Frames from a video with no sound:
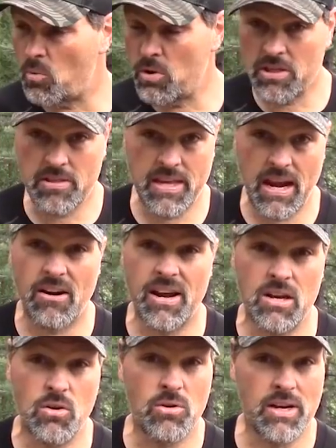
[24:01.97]
which is the
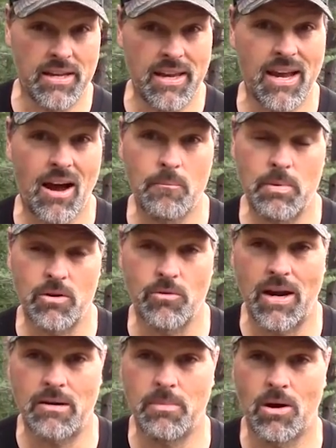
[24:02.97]
area known to kick out big
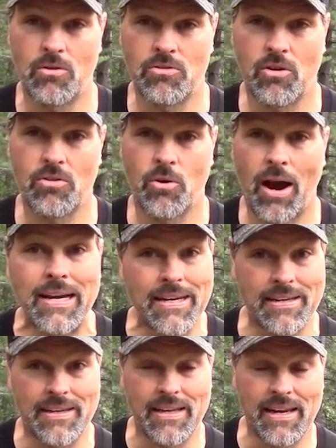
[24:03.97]
rainbows, although I
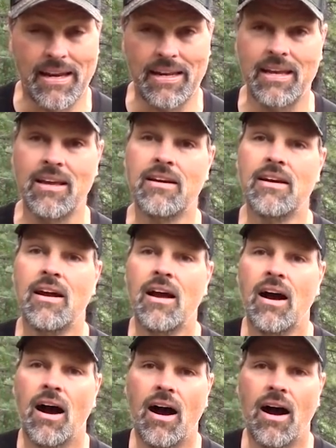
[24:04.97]
didn't get any.
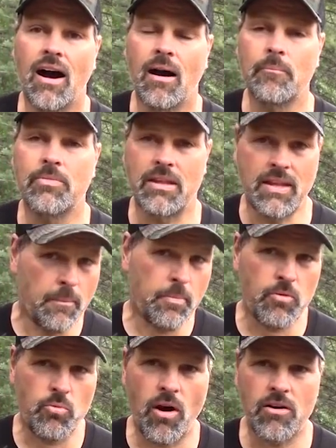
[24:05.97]
The
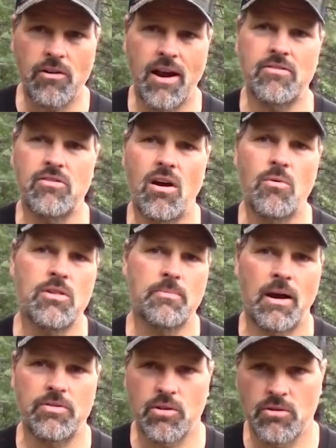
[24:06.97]
deepest water I saw was
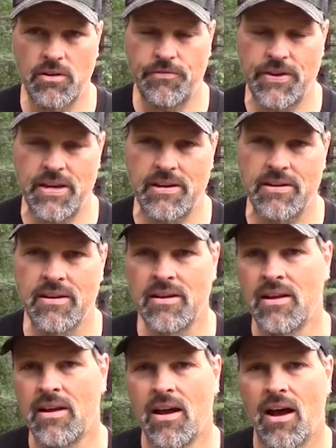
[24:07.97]
about 30 feet.
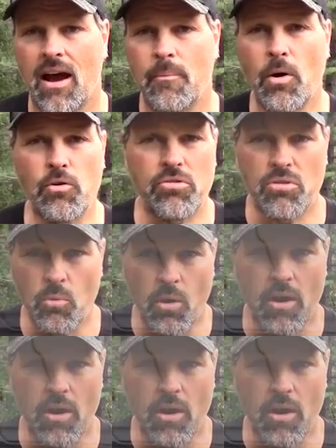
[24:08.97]
Most of the